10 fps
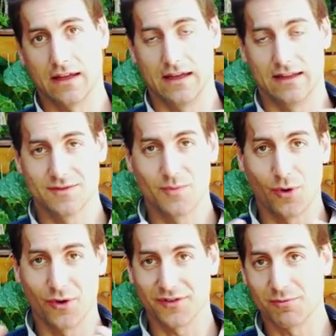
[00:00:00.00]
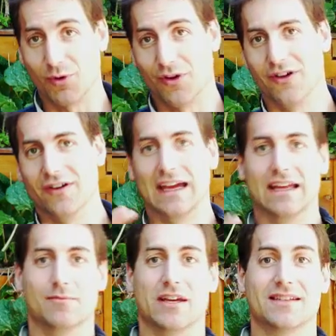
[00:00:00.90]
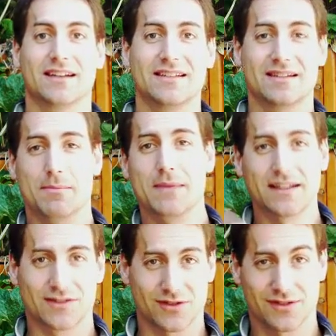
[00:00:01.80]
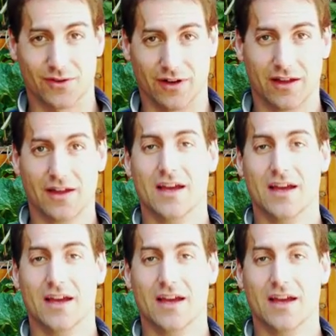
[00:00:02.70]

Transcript: and smaller, and basically they mix the soil.